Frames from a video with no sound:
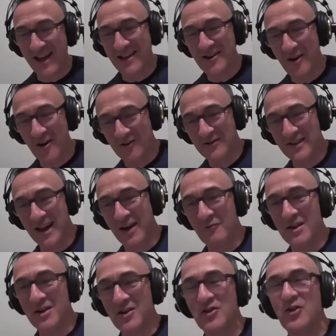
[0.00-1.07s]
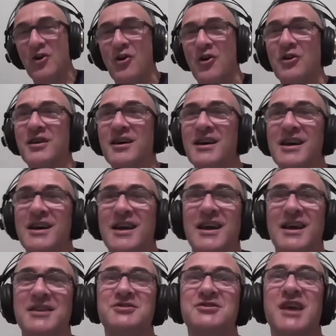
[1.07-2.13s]
on, and we thought
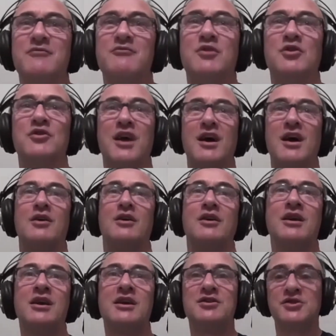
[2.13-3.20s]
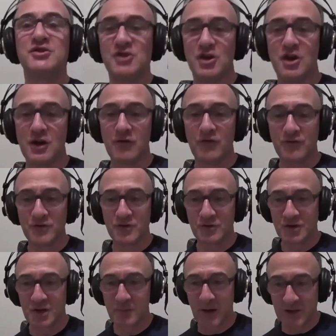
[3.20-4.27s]
in general that he deserved
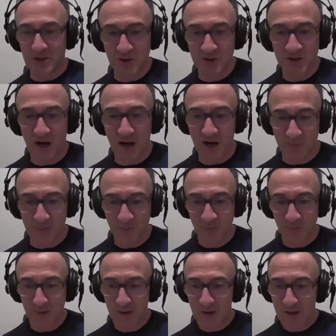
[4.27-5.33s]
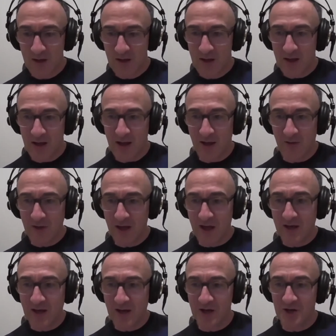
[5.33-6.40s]
some extra time. And
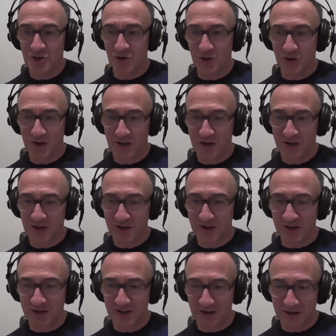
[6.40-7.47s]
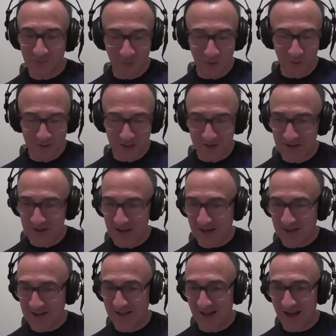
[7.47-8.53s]
then literally, what was it, the
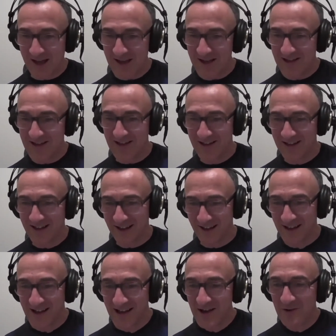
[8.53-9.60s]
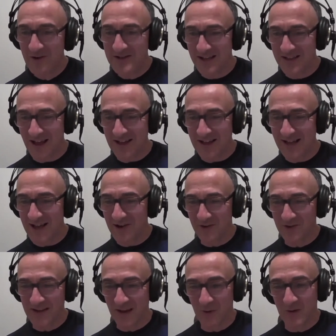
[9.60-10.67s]
next day? Was it that day or
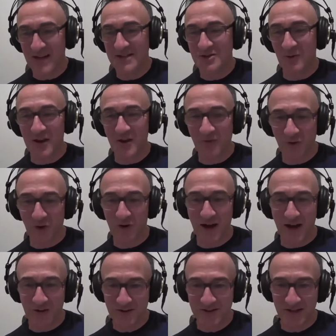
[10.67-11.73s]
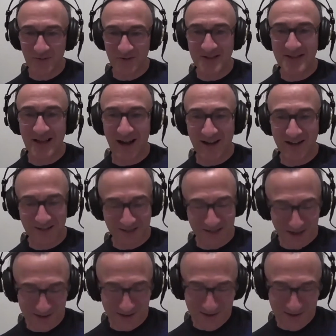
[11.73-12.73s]
within 24 hours he was sacked. So